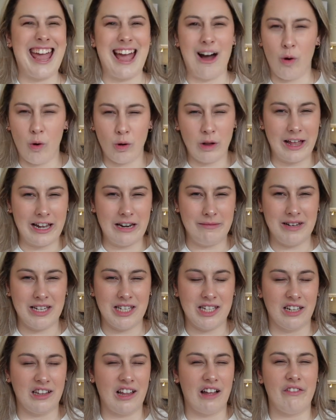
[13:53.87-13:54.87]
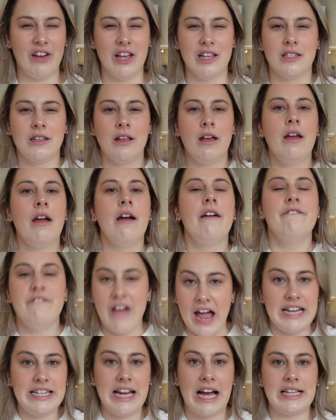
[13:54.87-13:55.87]
All enemies to lovers
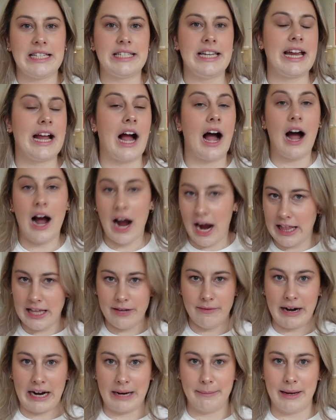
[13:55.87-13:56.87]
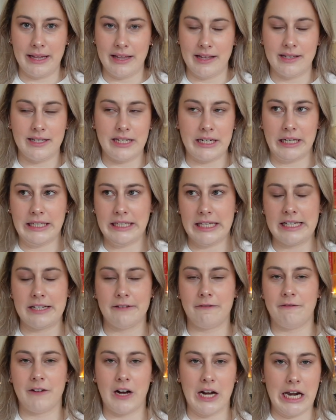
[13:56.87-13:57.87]
fantastic. Highly recommend this series. It's a
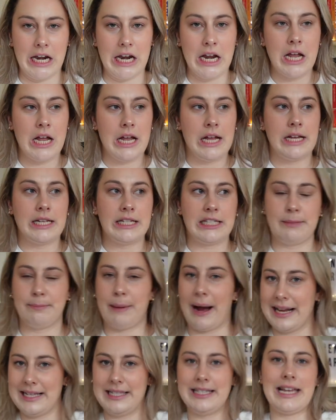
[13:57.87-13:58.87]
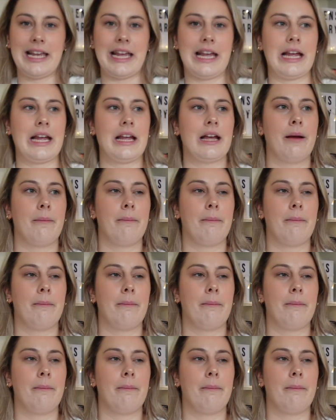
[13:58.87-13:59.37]
fun, spicy,